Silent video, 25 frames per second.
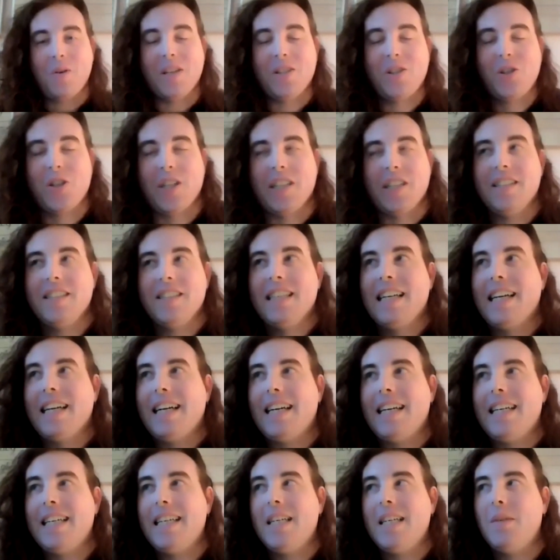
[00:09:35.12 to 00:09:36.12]
question.
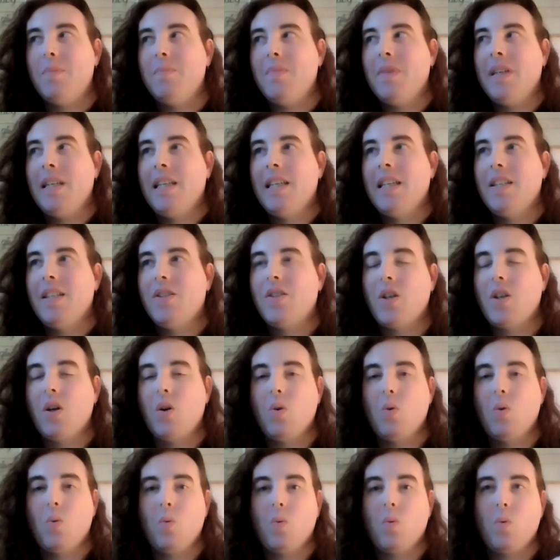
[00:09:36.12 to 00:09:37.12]

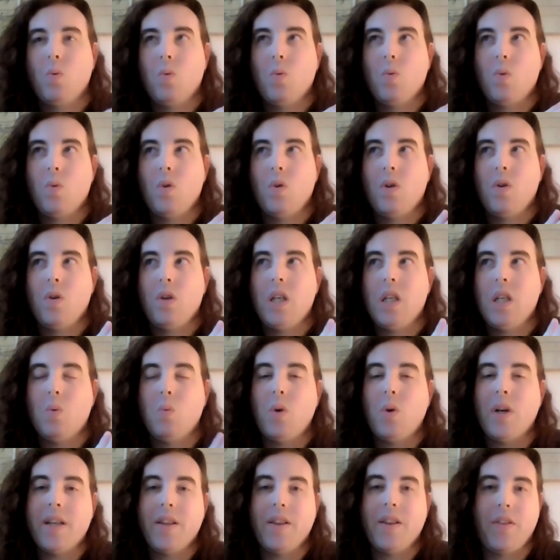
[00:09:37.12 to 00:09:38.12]
So
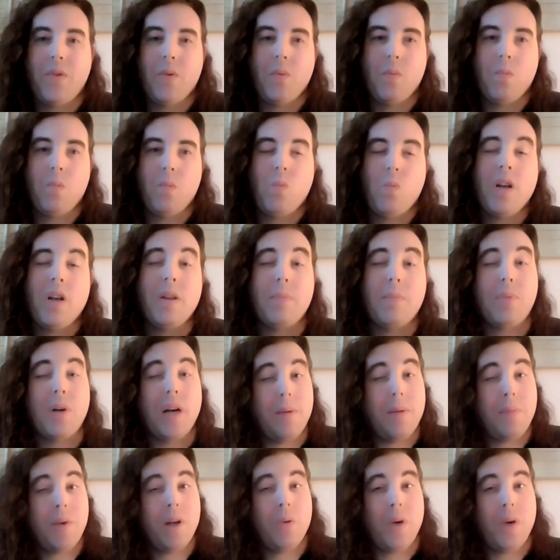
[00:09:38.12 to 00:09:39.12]
one of the
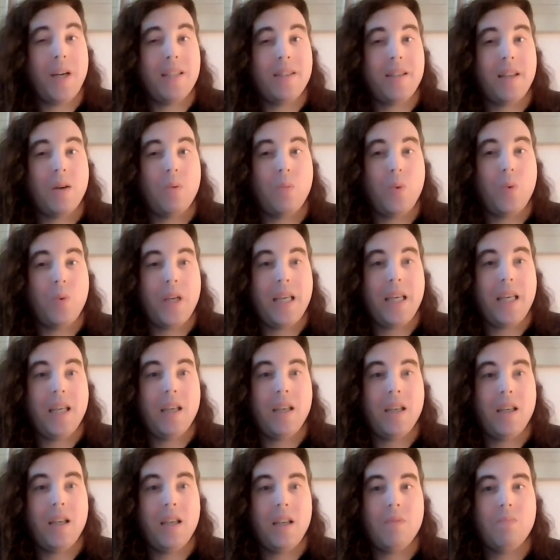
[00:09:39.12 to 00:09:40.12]
primary ways that
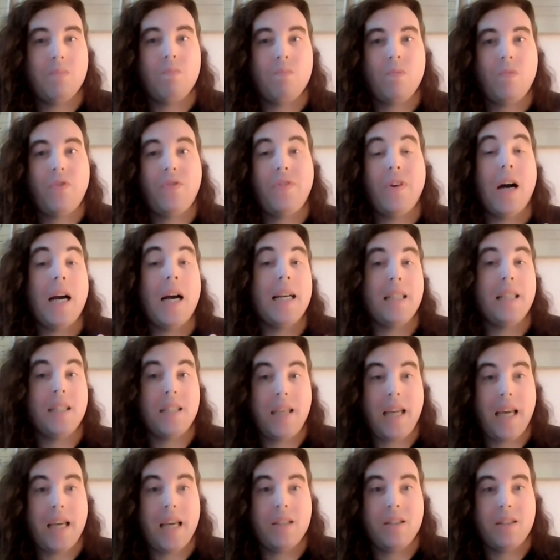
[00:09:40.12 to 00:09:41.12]
we
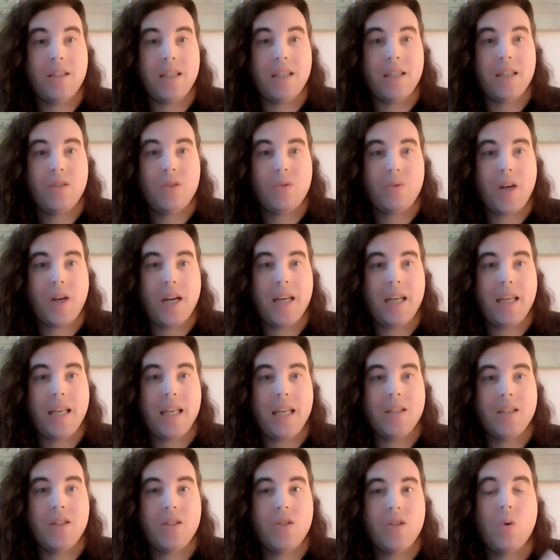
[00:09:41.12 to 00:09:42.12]
find cases, right,
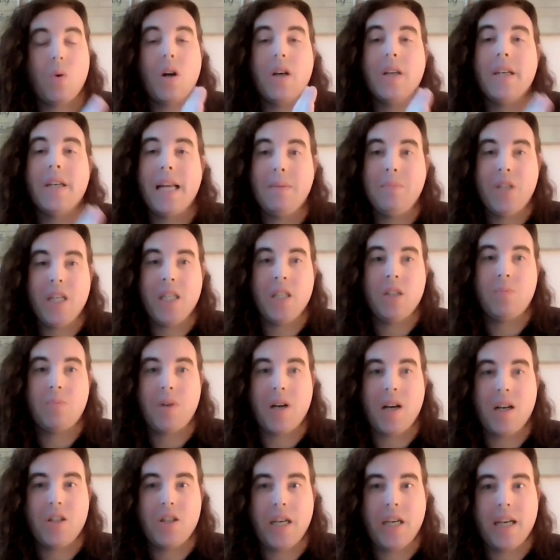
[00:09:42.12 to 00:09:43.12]
is, so our name change
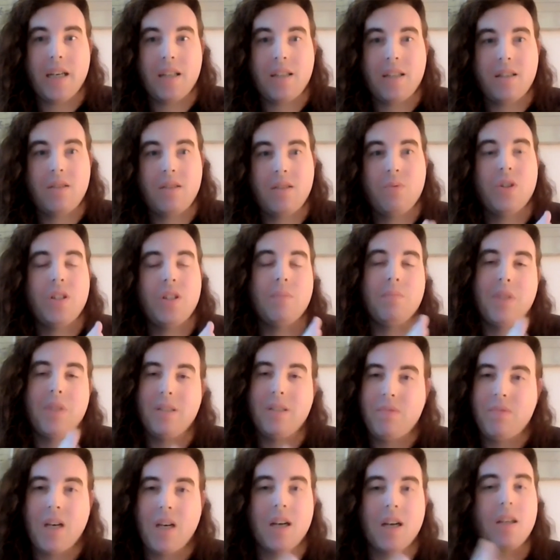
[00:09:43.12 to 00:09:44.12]
project, which I'm going
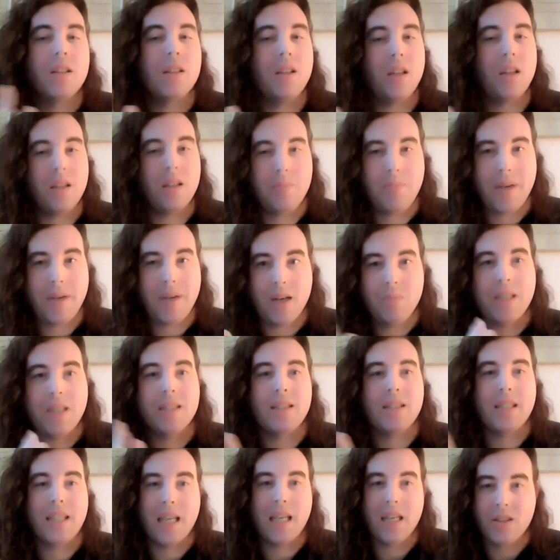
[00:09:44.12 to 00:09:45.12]
to talk a lot about
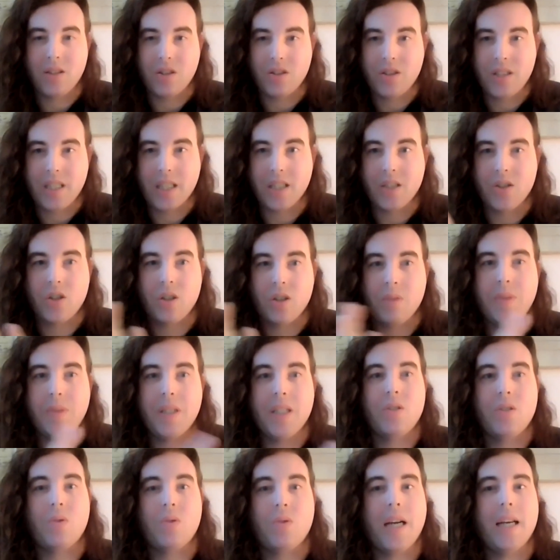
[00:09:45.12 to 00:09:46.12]
because, again, it's our signature
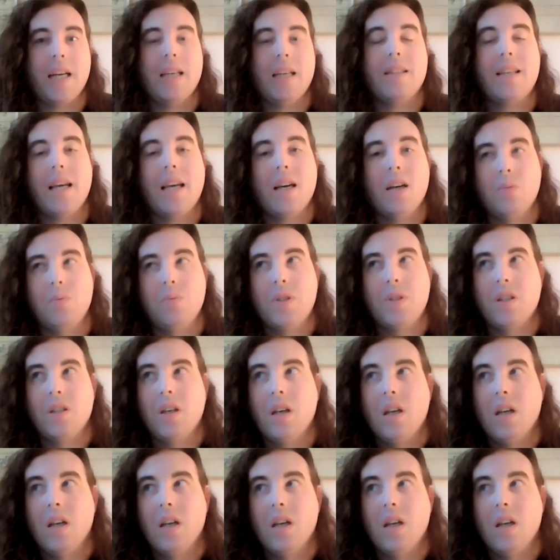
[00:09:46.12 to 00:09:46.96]
piece, right, has helped